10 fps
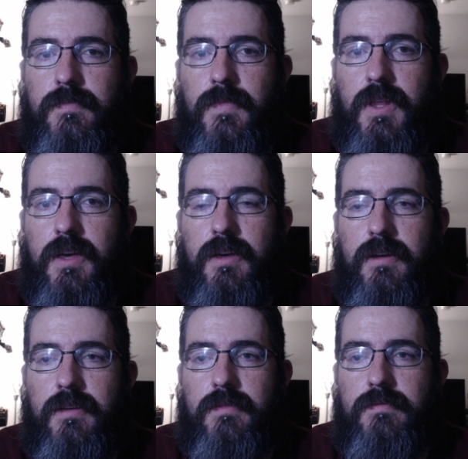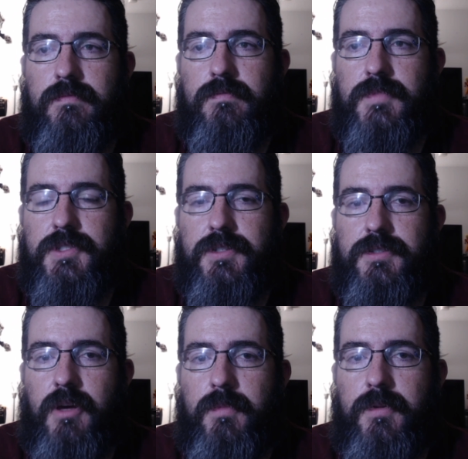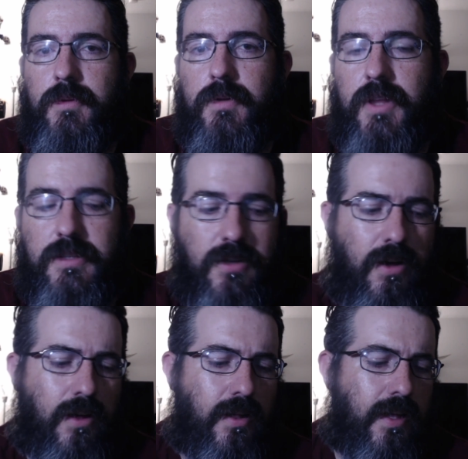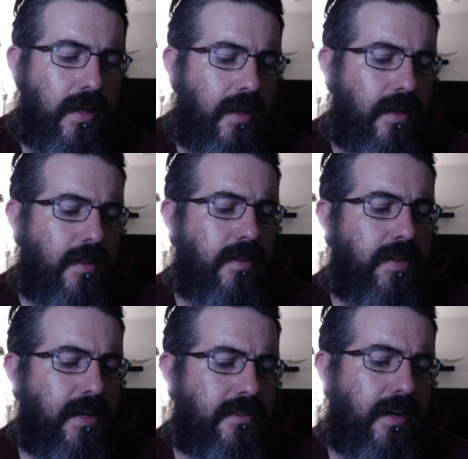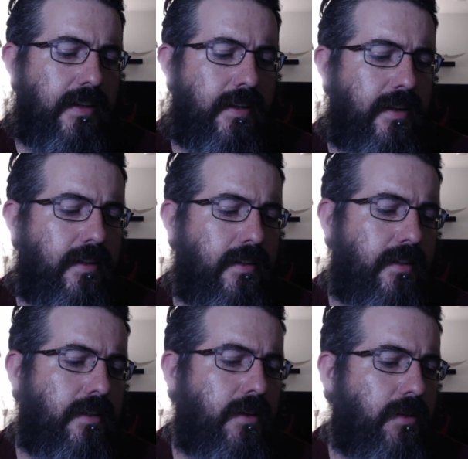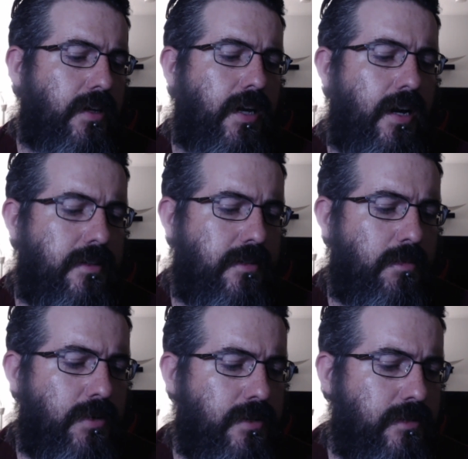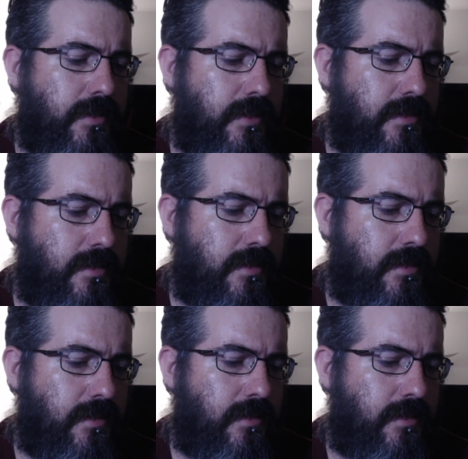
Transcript: They still saw me through it. They saw the things I did, the cuts, the bruises.